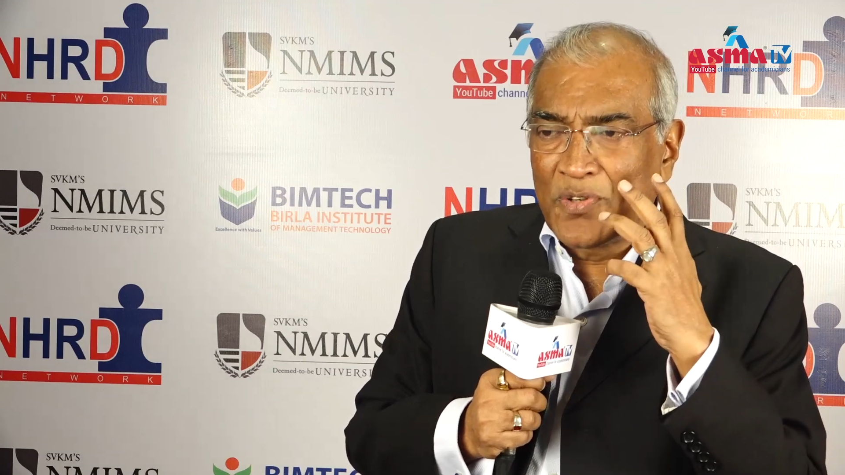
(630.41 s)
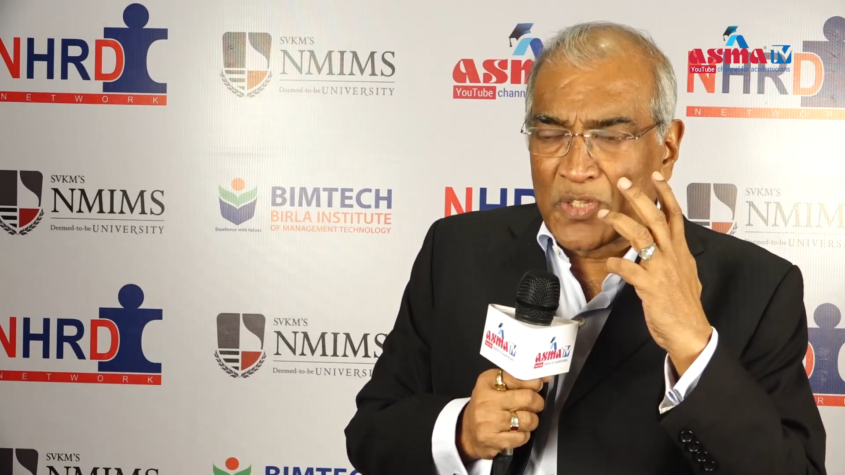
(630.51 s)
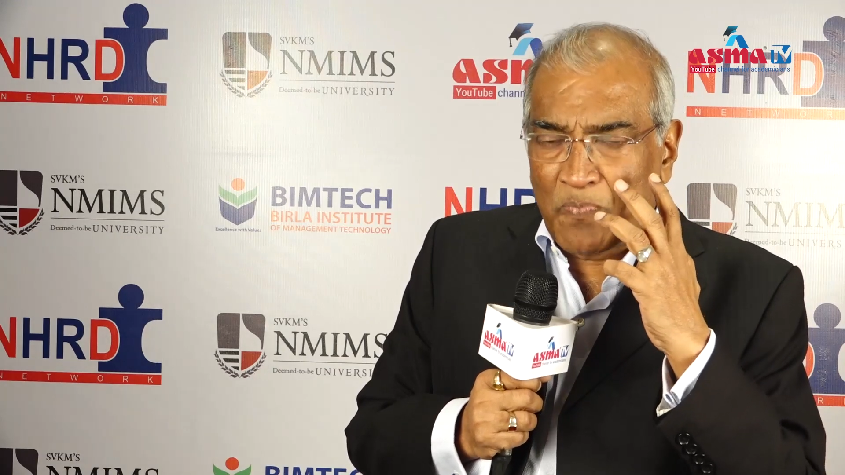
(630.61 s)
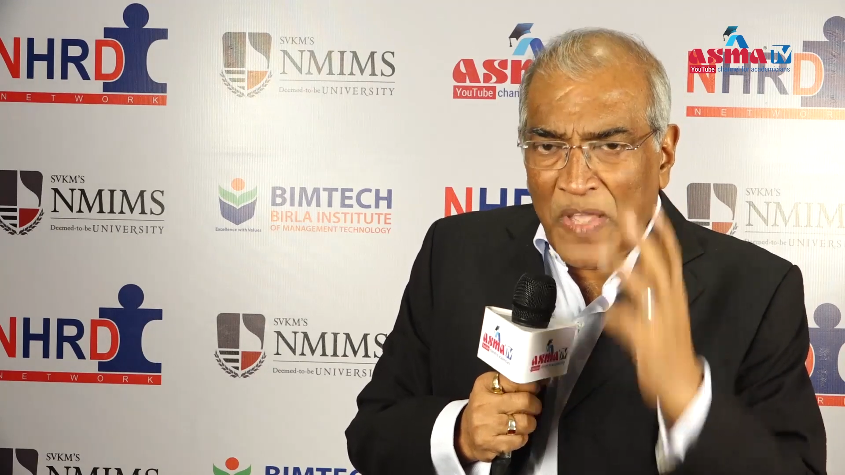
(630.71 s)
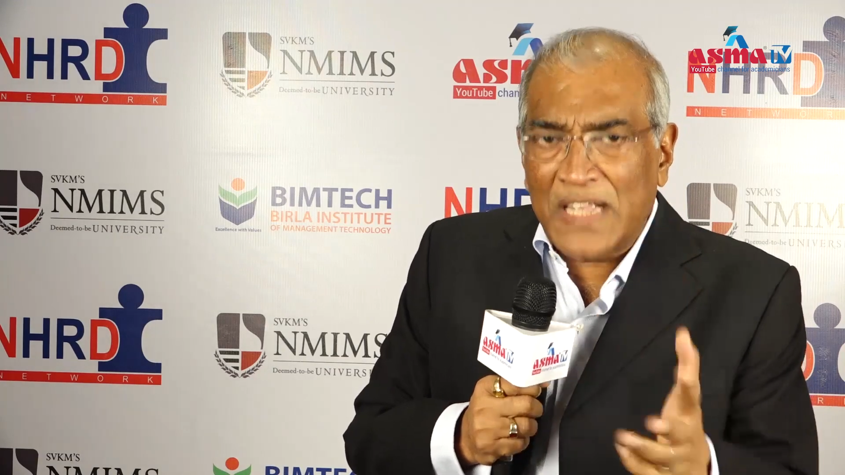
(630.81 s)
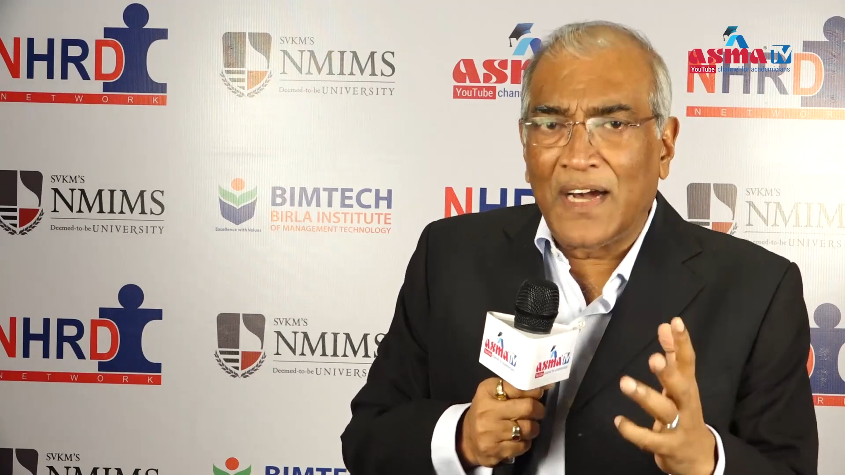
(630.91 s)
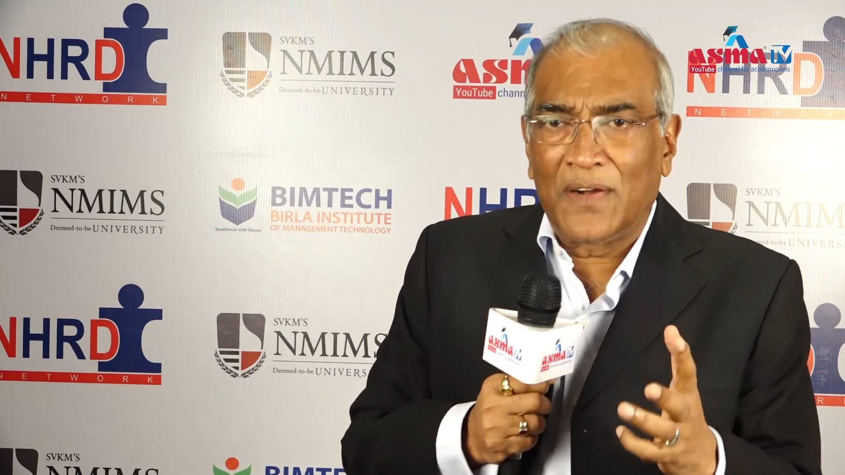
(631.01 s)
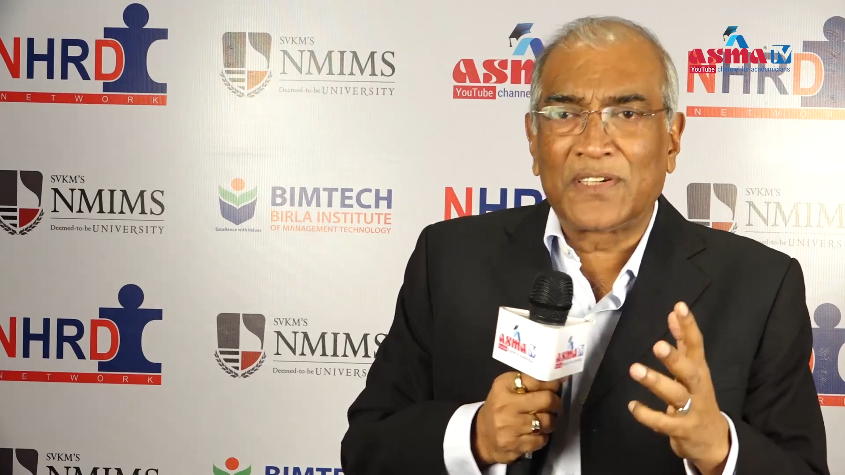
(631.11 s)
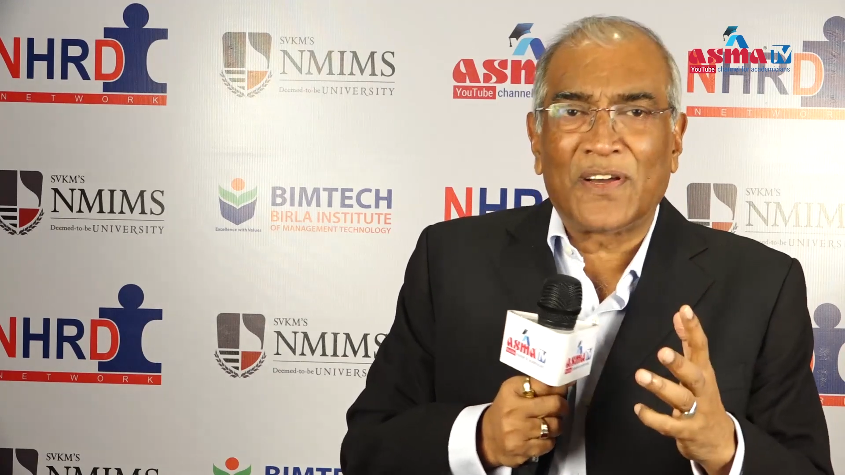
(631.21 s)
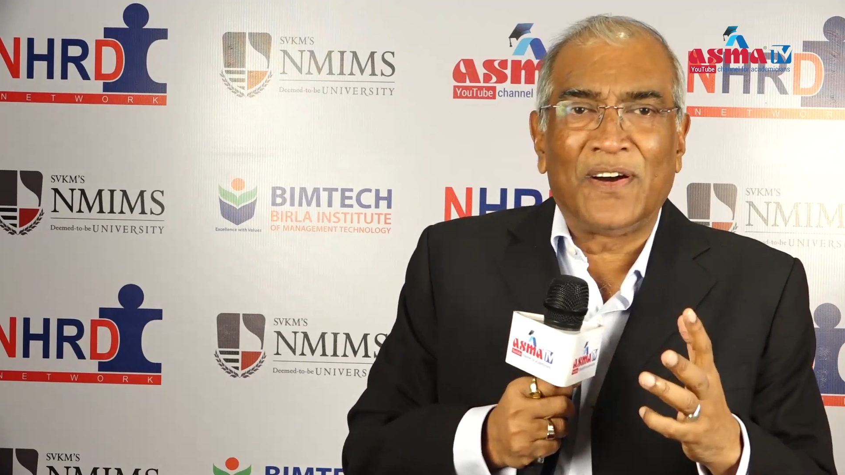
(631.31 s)
to speak
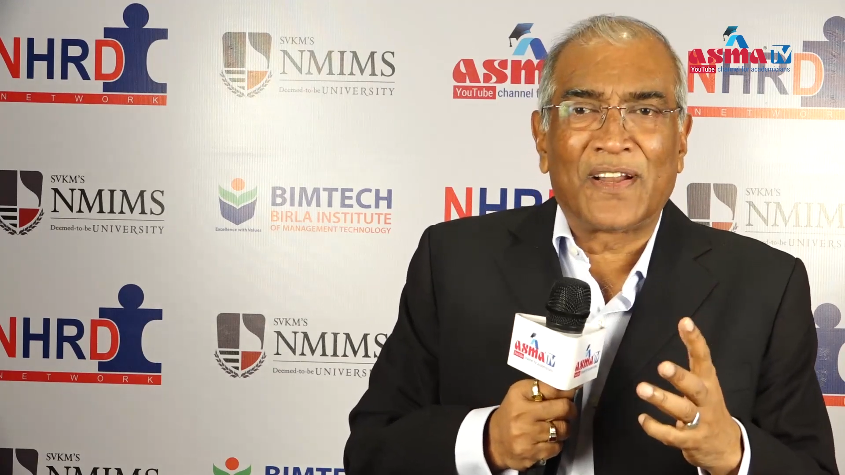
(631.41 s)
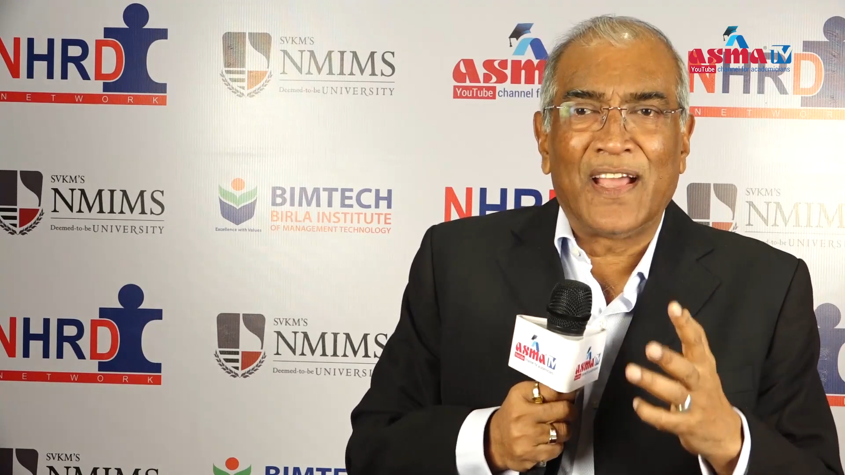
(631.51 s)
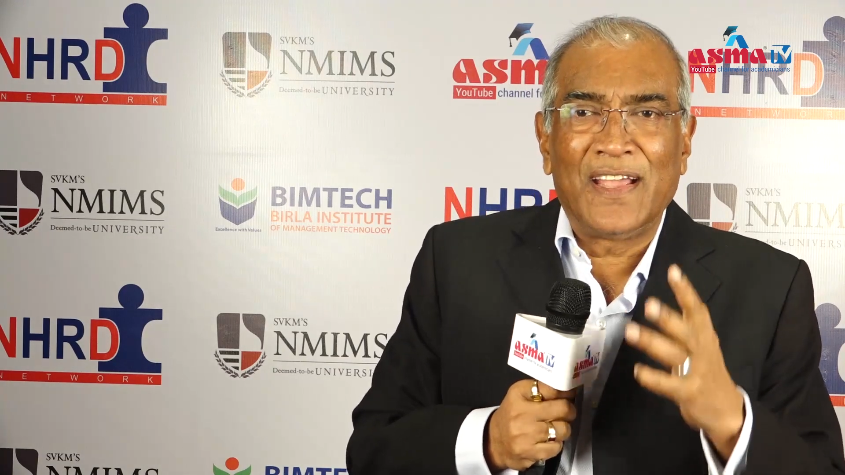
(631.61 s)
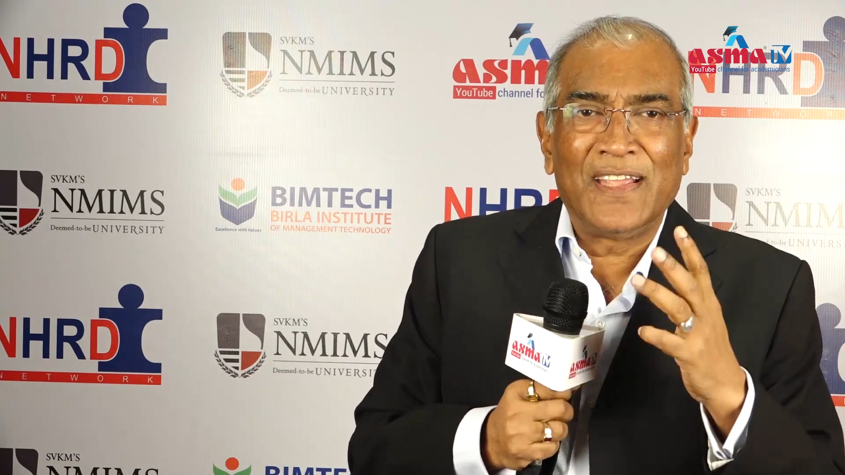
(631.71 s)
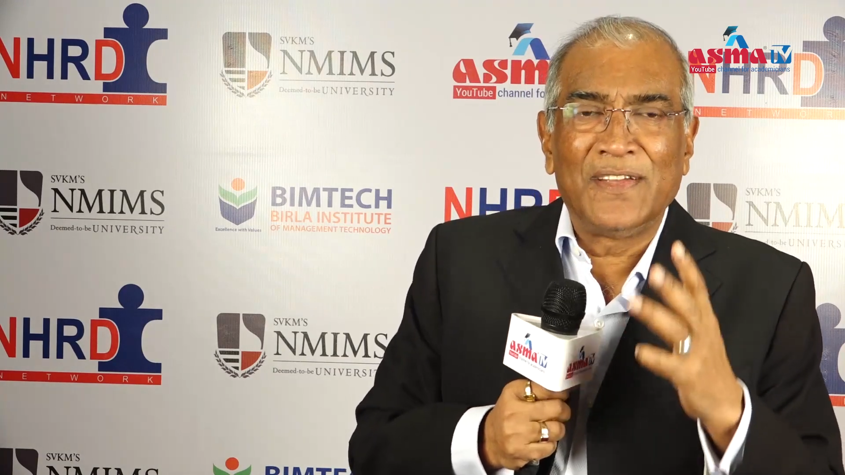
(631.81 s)
out or uh,